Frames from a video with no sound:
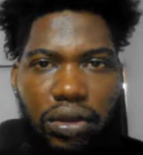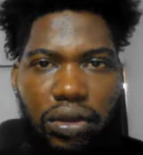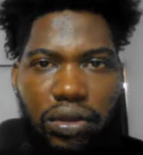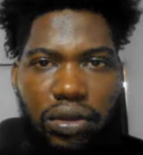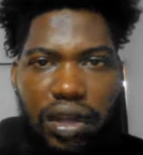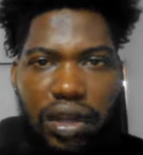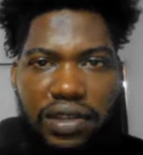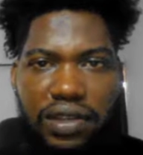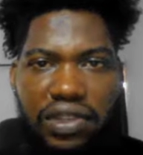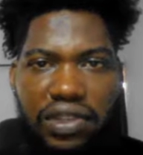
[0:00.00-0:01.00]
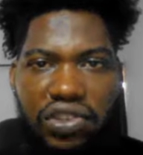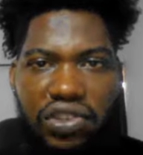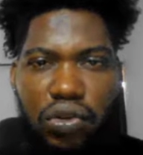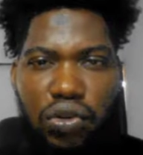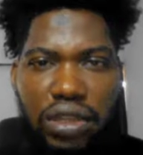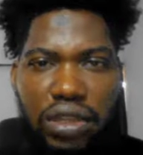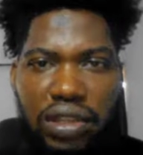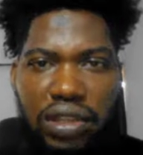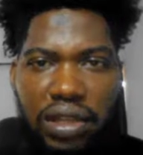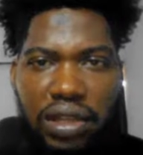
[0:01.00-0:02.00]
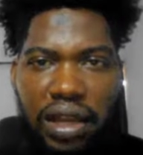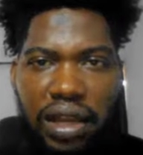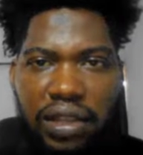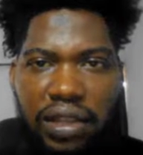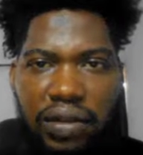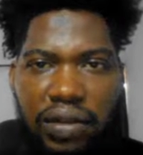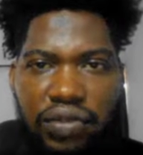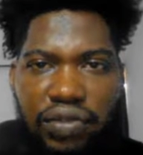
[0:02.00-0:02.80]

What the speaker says: You can see it's just loading and let's wait.